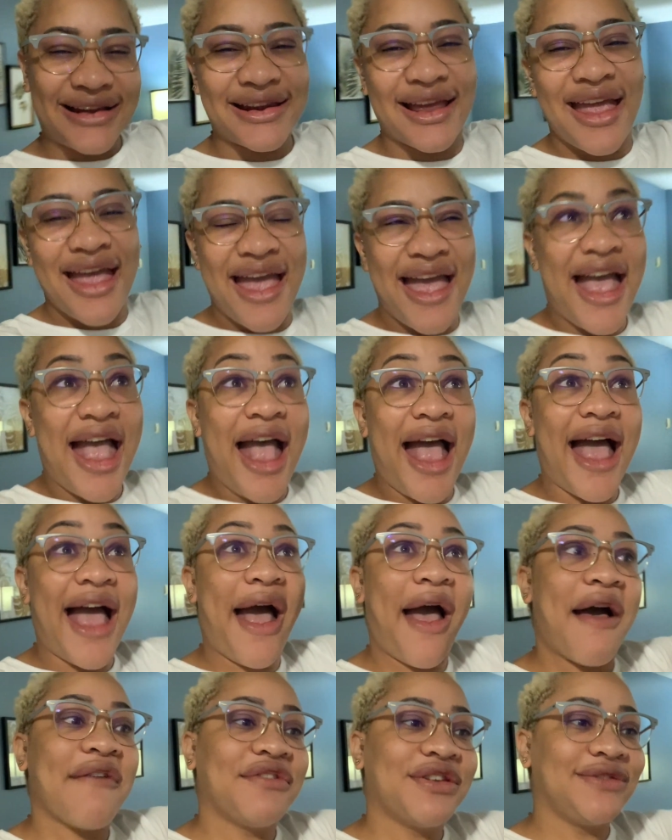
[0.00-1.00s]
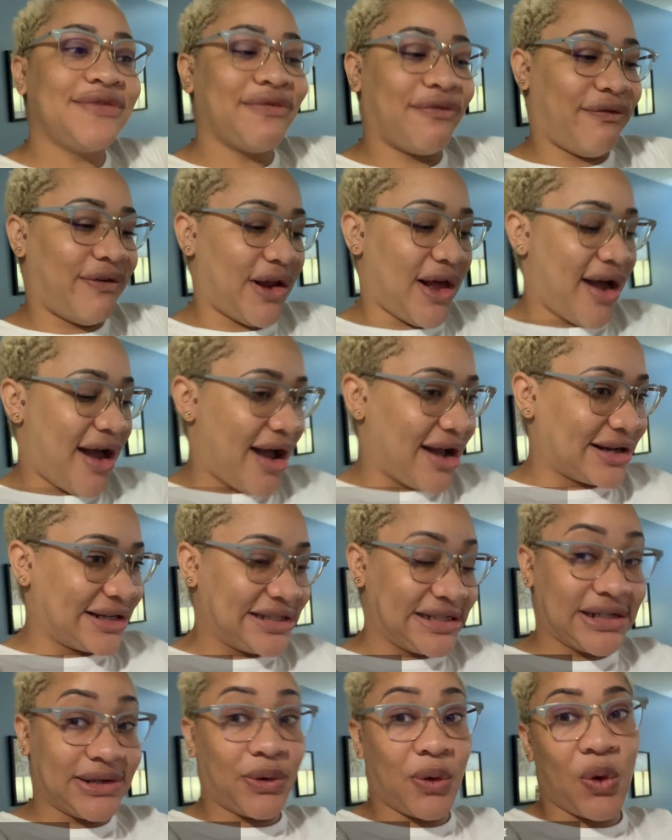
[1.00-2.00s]
I haven't vlogged
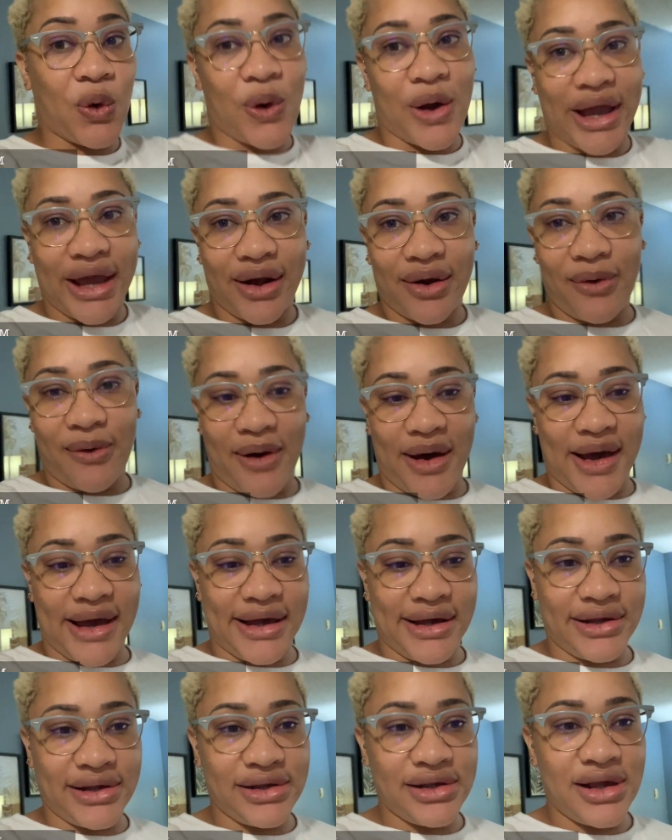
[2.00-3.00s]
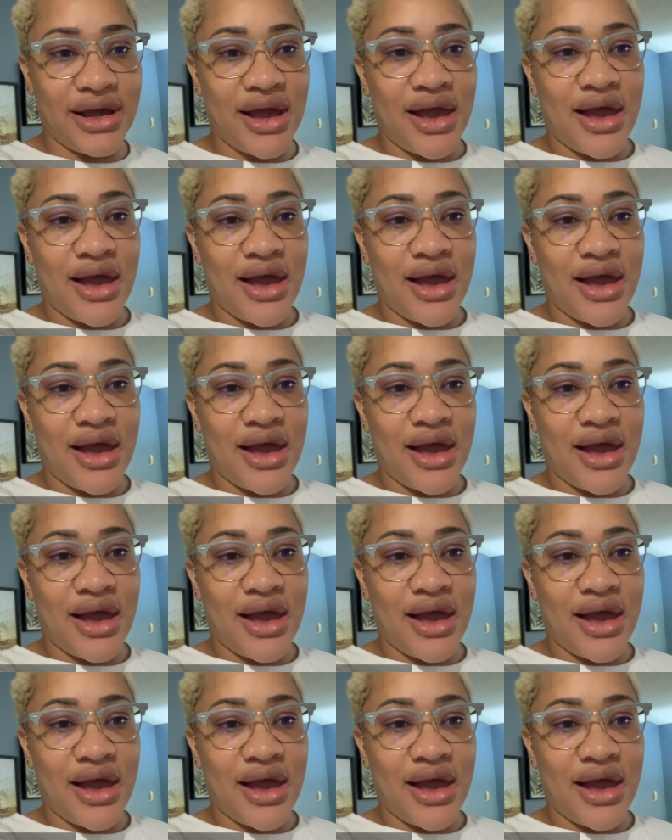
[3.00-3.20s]
in quite a while.